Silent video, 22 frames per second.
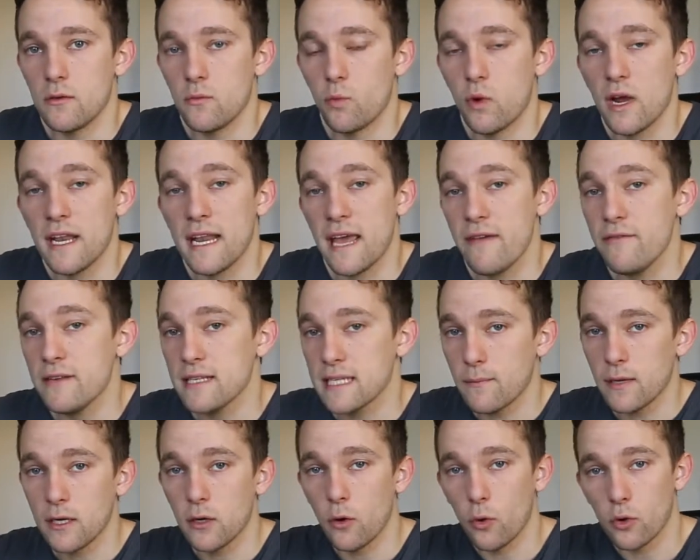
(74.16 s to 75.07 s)
whenever
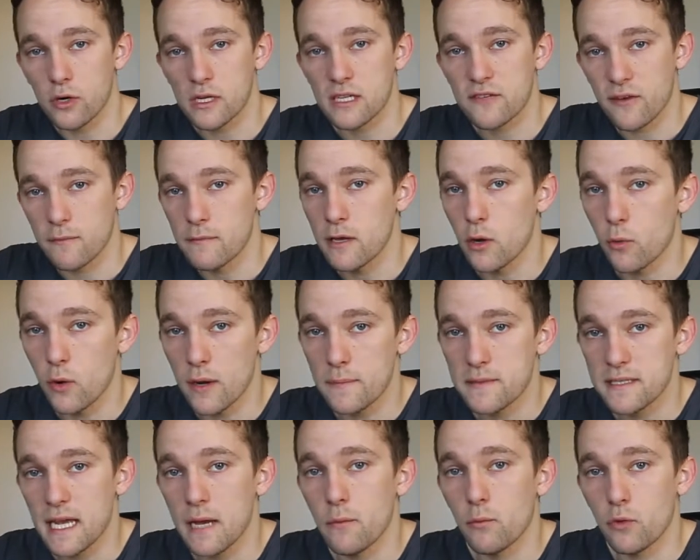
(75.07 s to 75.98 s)
someone orders from your
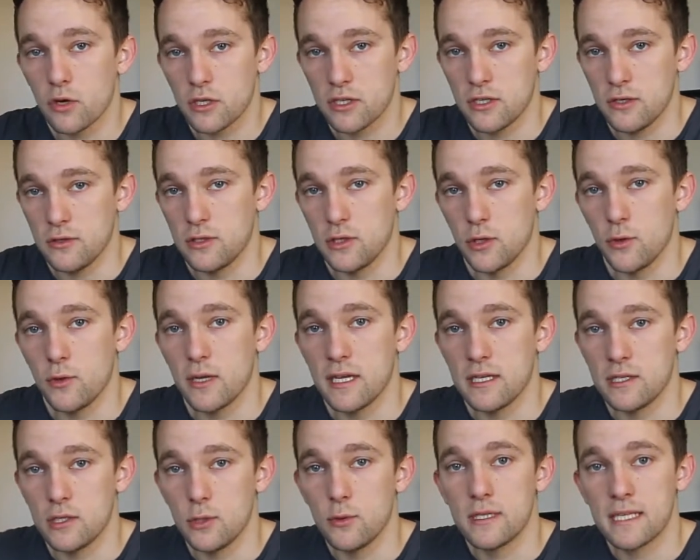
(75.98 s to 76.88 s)
website, what you do
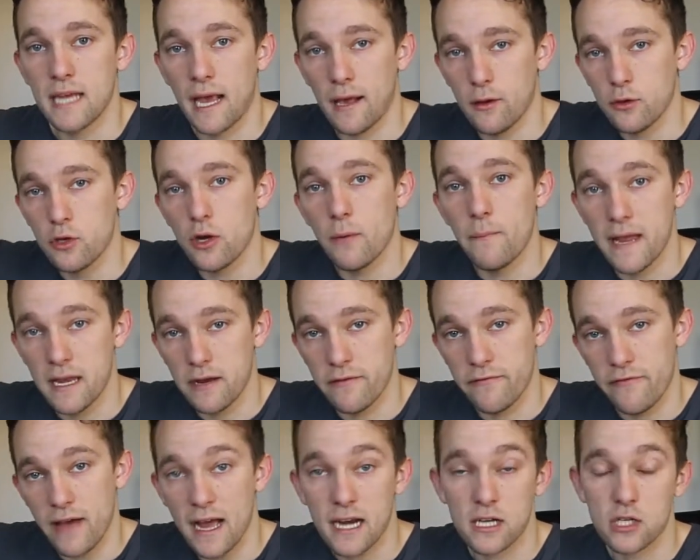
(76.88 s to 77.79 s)
is you tell your
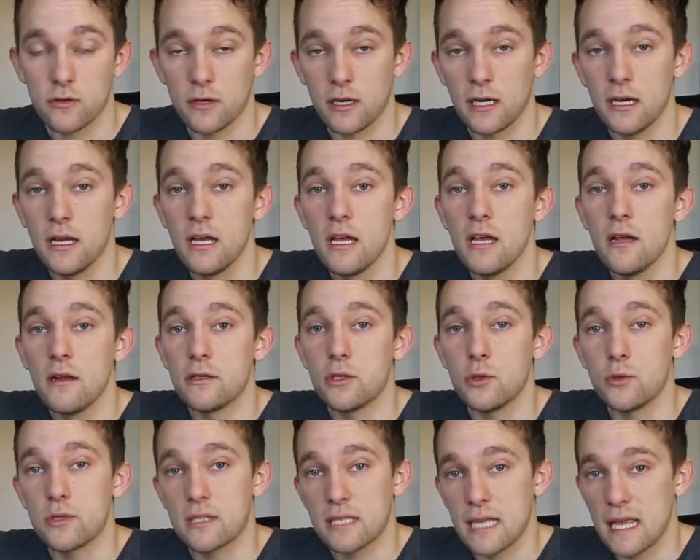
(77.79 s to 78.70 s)
manufacturer
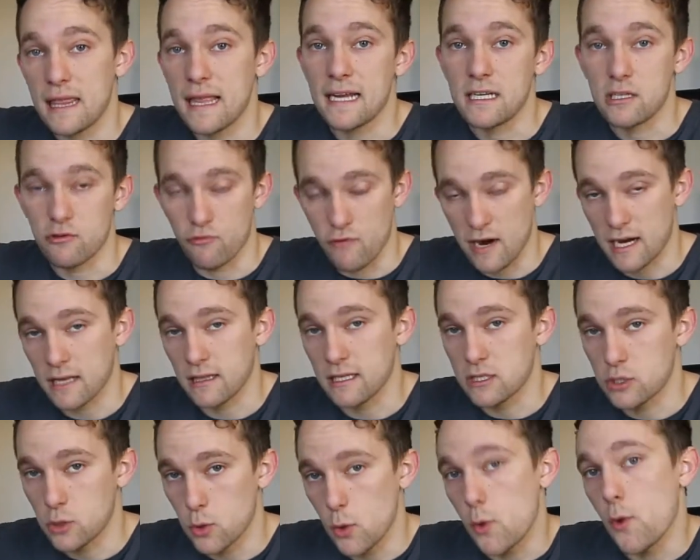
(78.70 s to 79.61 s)
to send that directly
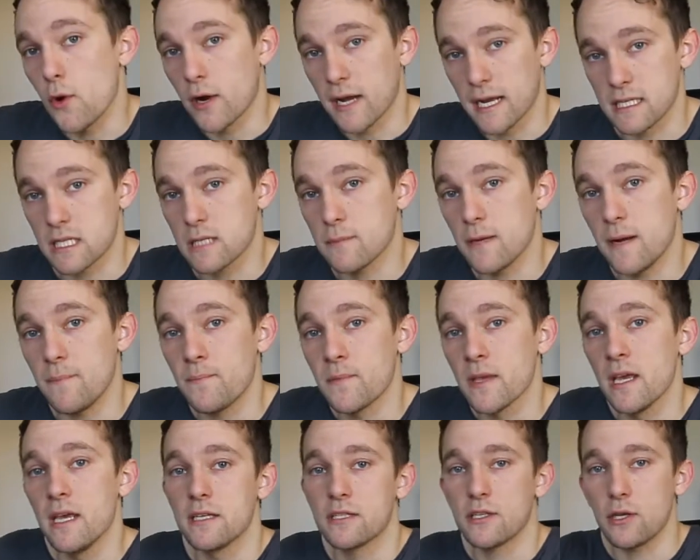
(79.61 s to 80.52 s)
to your customer.
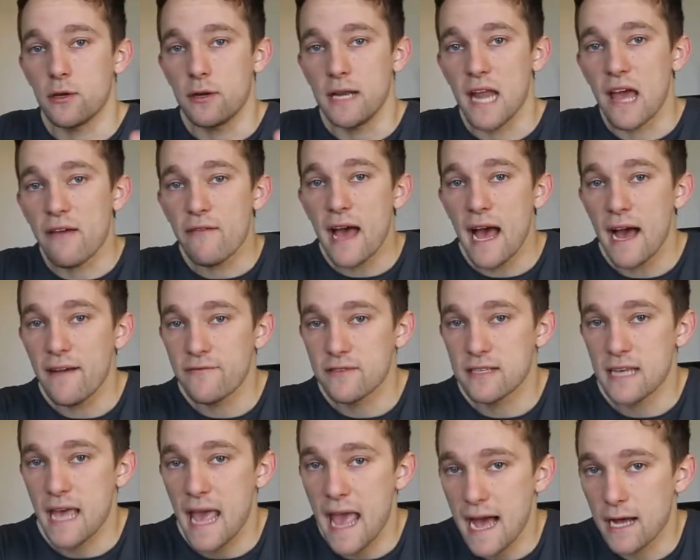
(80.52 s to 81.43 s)
So you never have
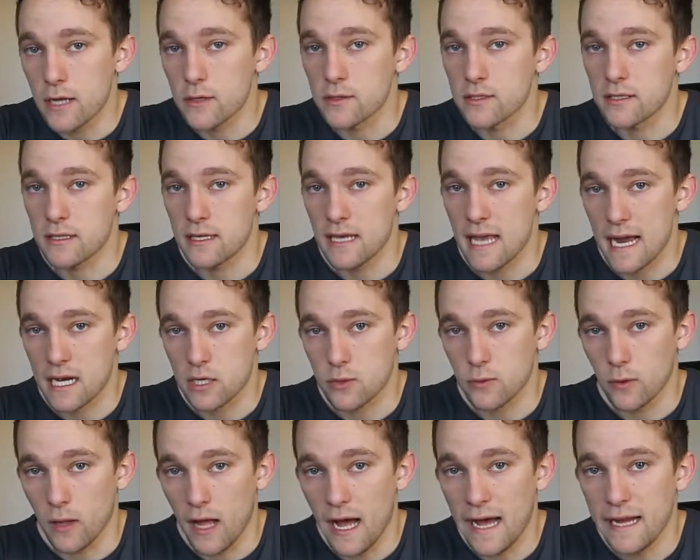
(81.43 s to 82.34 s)
to house the
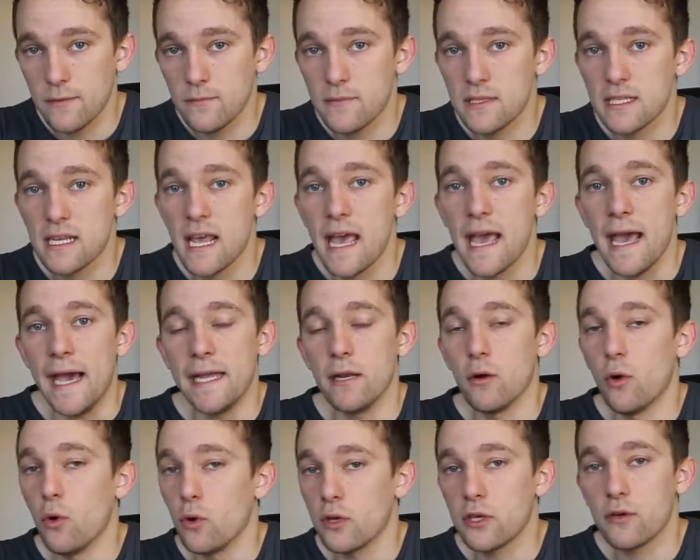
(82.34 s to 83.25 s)
actual items, and
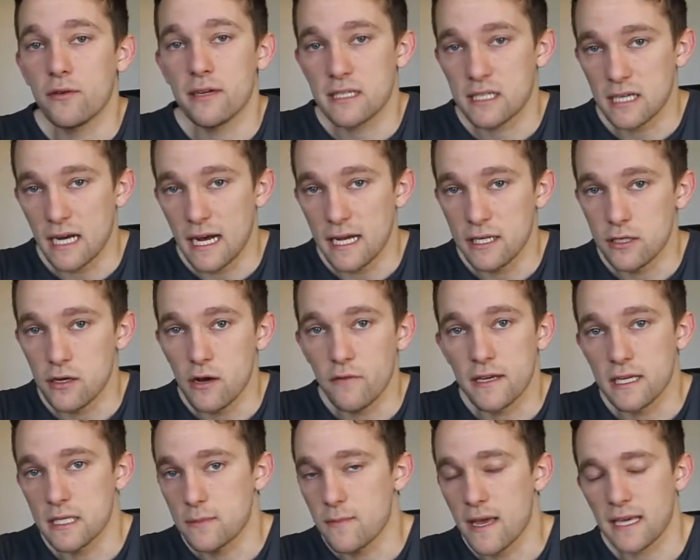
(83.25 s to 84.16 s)
all you're in charge of
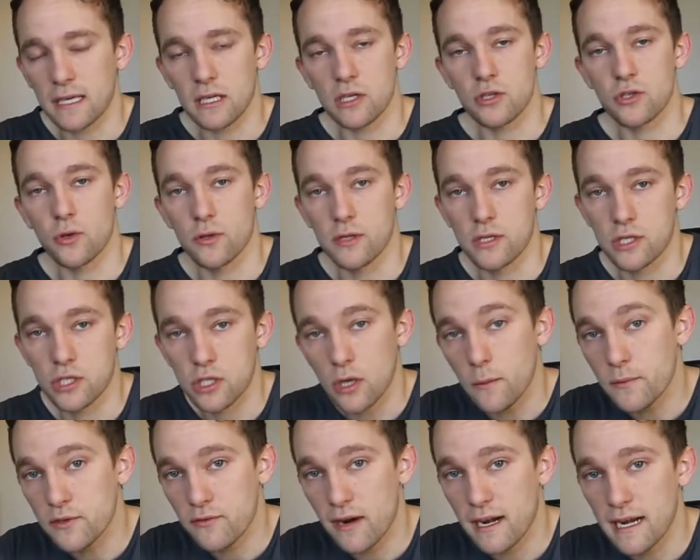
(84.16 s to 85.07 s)
is making sure the
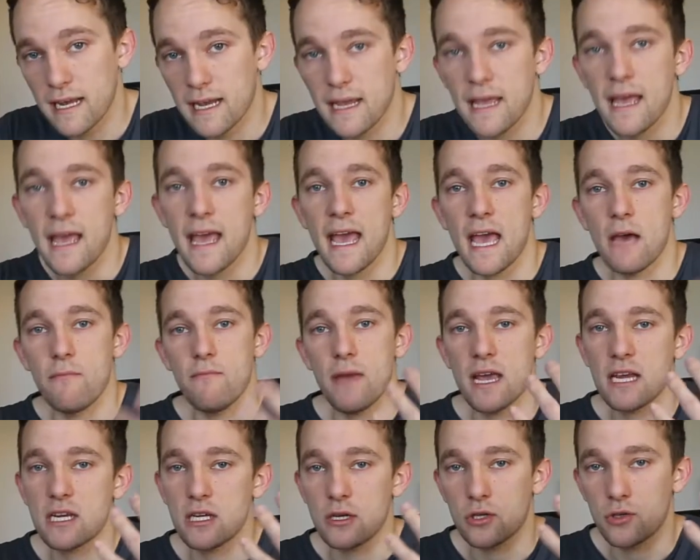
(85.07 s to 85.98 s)
shop's running and
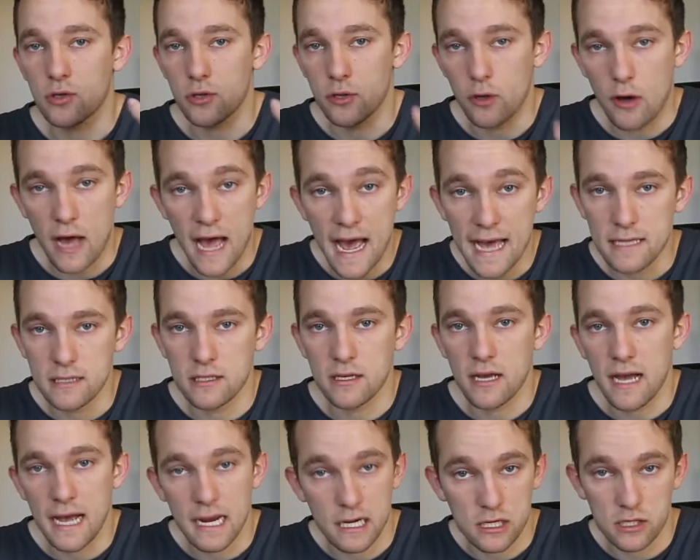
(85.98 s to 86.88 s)
making sure your ads
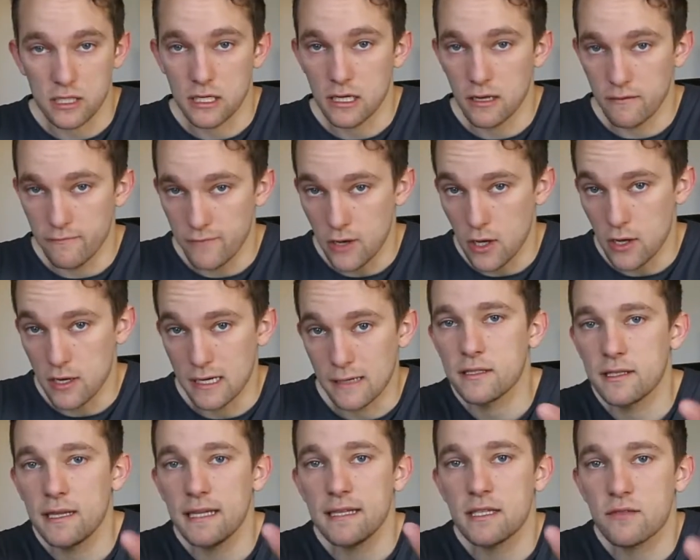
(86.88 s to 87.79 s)
are actually converting.
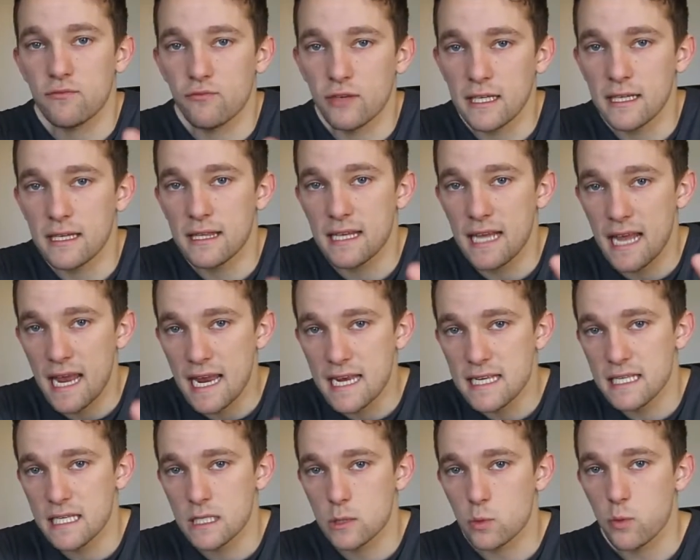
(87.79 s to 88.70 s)
So that's really the
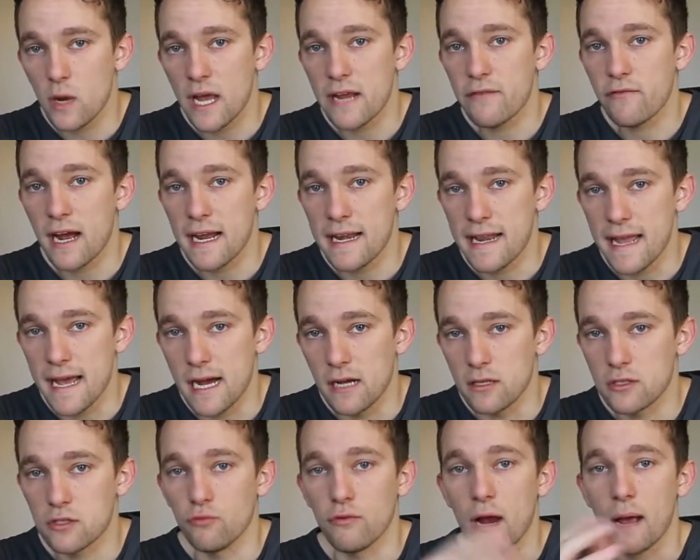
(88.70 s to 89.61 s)
easiest way right now
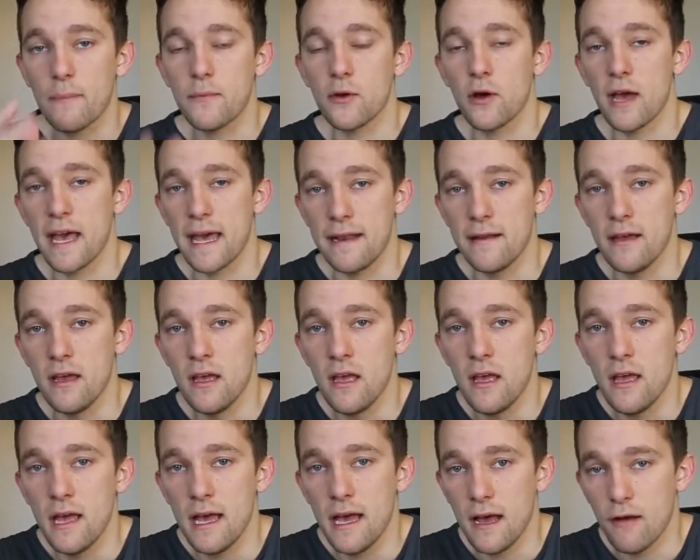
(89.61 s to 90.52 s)
to wrap your head
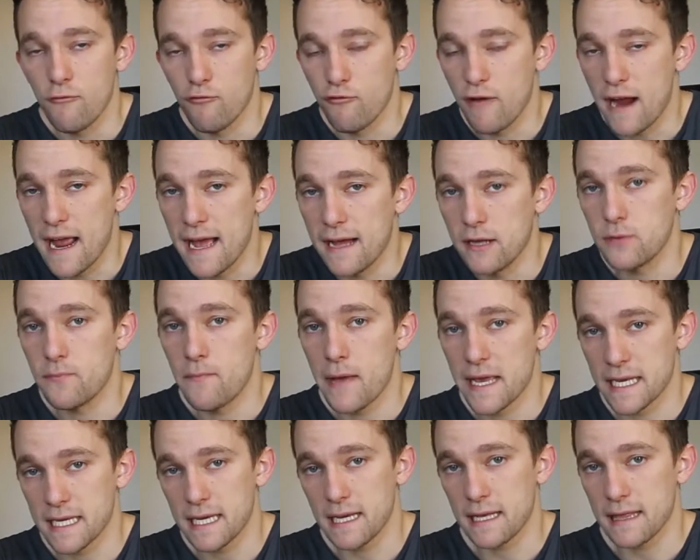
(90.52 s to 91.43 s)
around
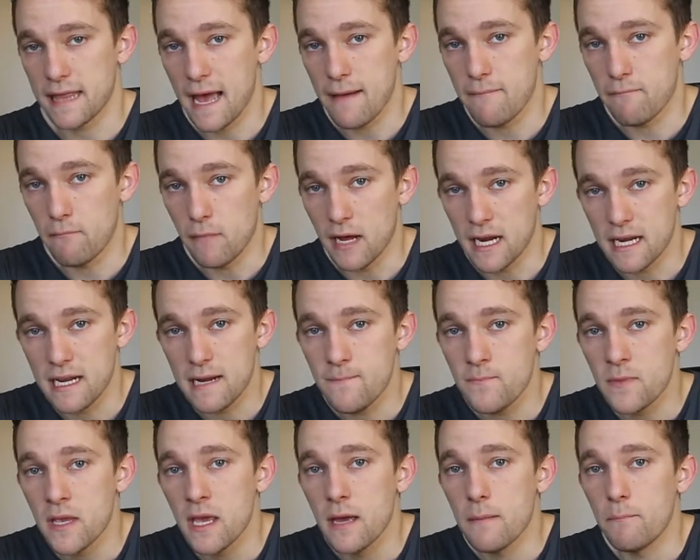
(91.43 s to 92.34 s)
making that money.
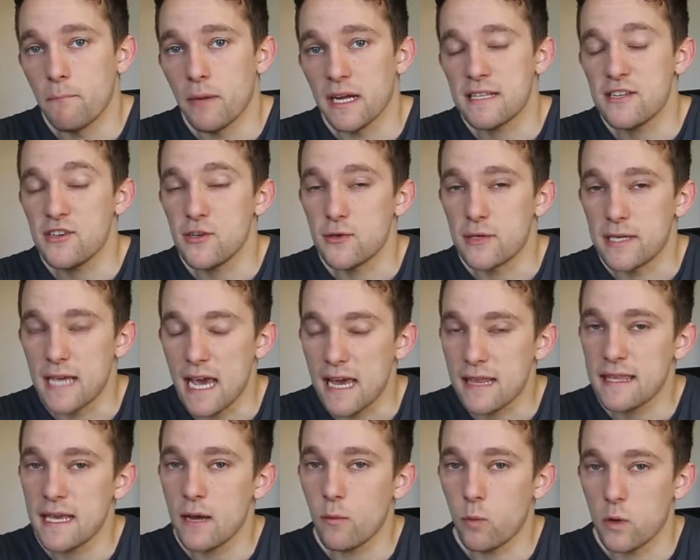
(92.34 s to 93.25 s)
But to
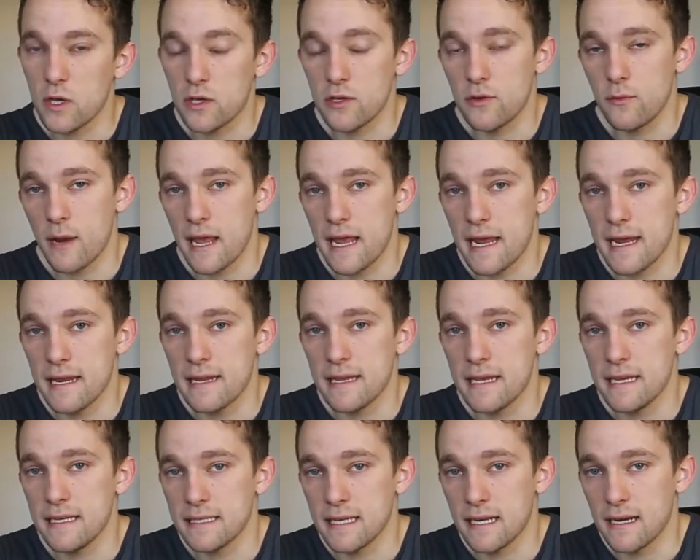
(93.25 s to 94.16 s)
get there, what you
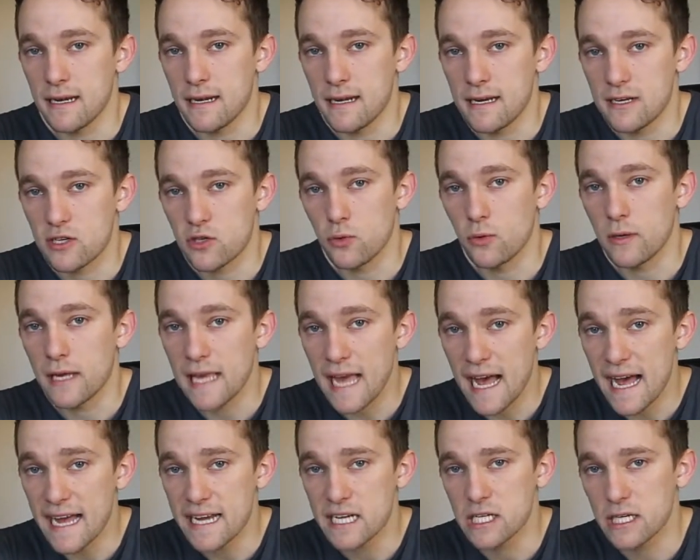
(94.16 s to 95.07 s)
need is an initial
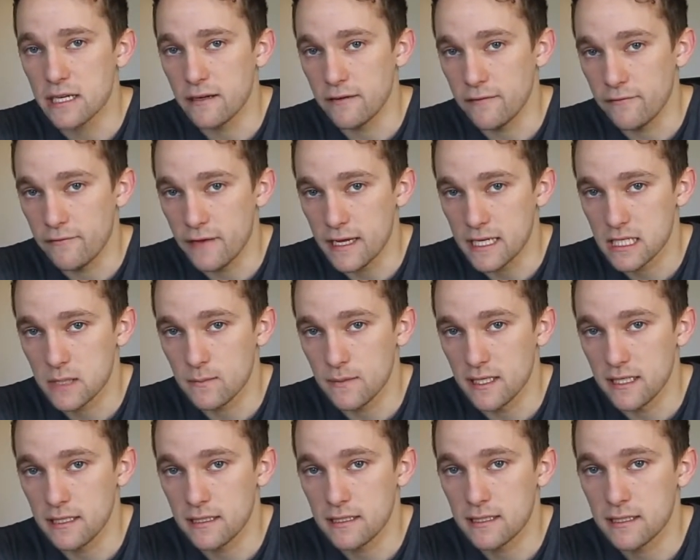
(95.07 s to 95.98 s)
cash
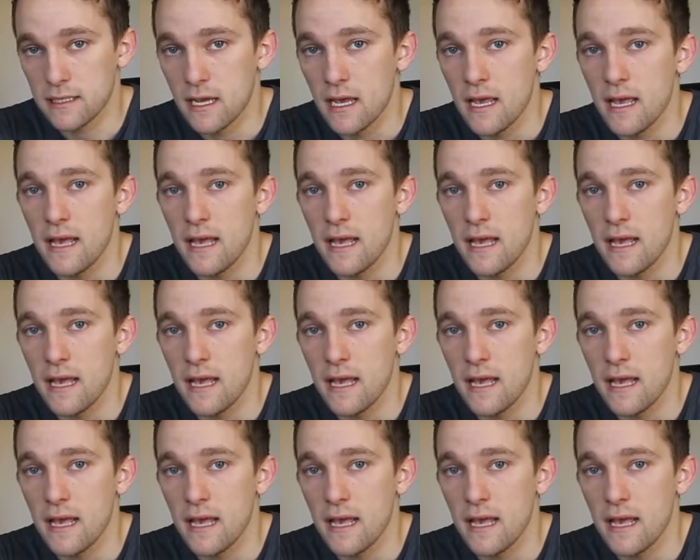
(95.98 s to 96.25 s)
investment.